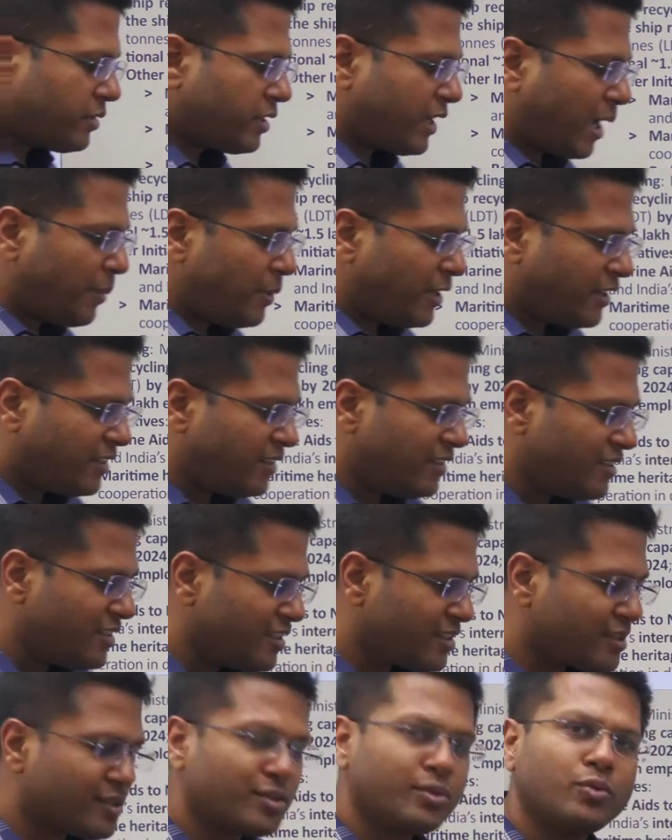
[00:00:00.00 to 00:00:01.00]

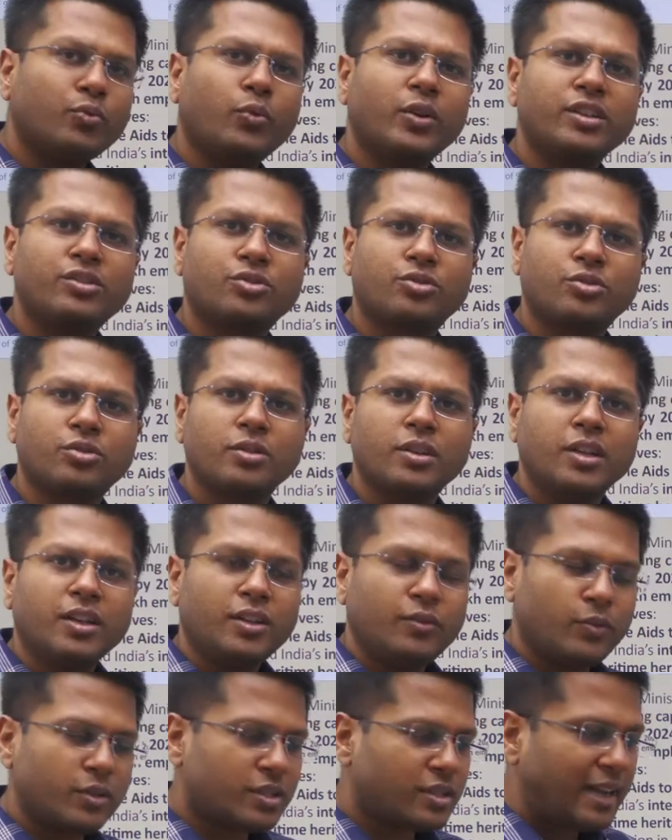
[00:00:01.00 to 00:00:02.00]
chemicals which
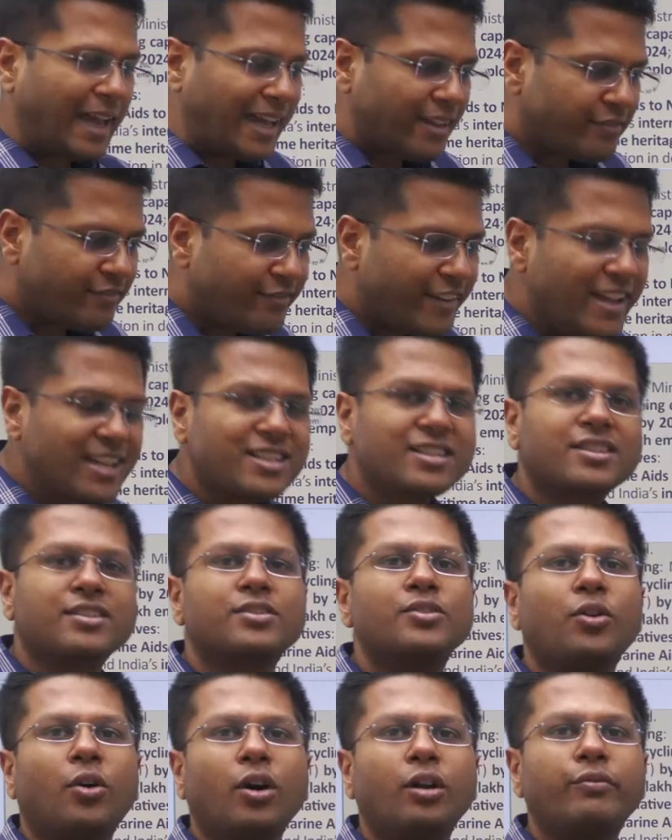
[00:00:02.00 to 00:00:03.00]
which lie waste
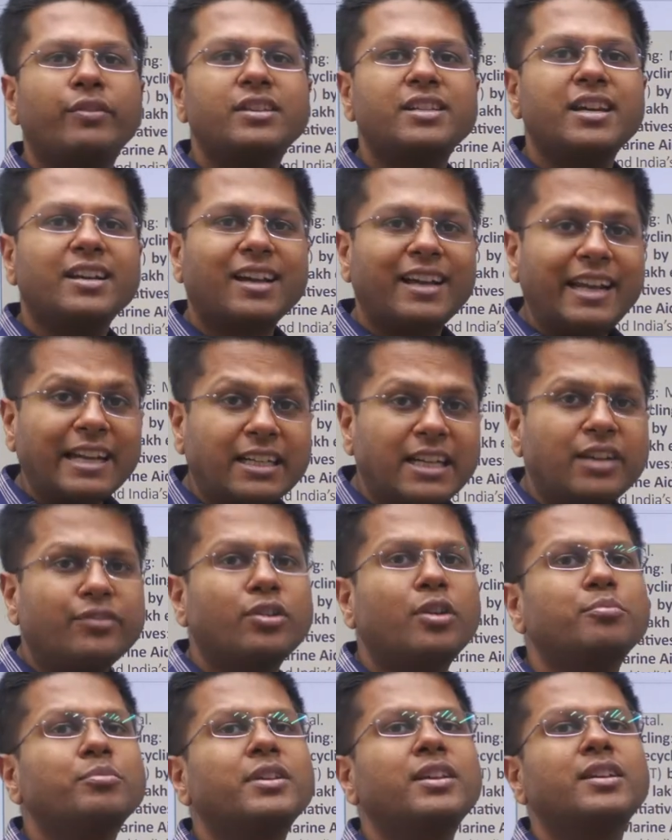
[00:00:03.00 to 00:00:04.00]
or which are collected
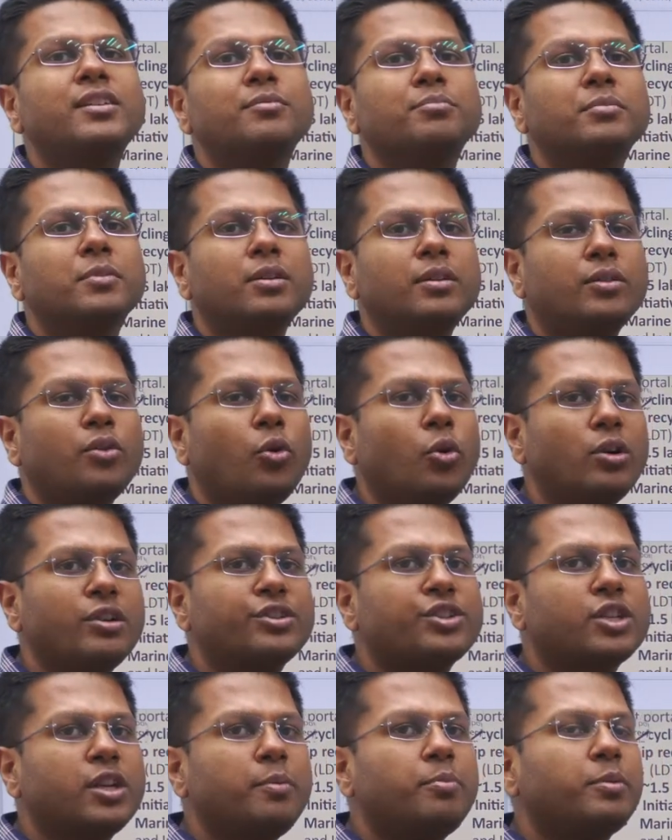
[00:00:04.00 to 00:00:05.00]
from the uh, old
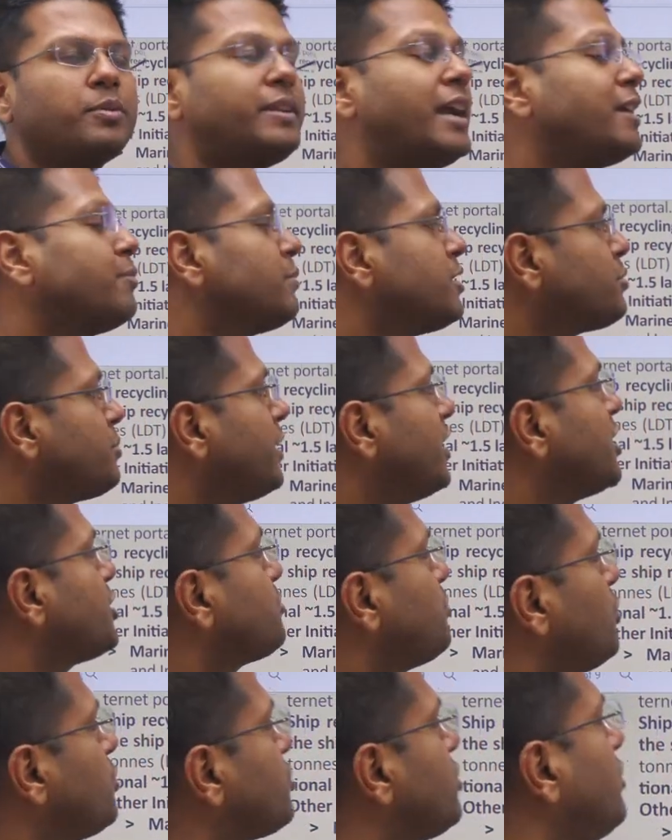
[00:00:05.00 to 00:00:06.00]
ship, that must be
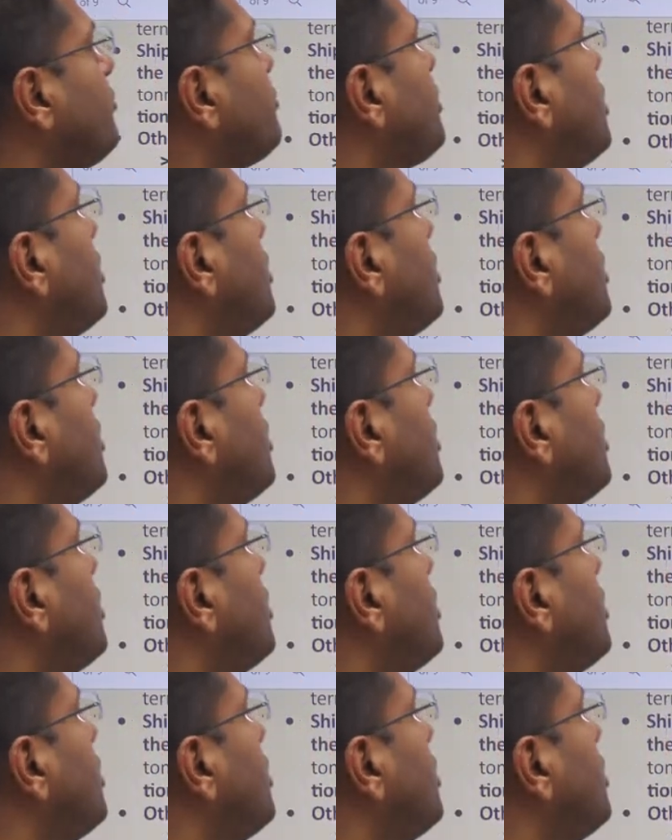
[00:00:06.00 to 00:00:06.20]
disposed of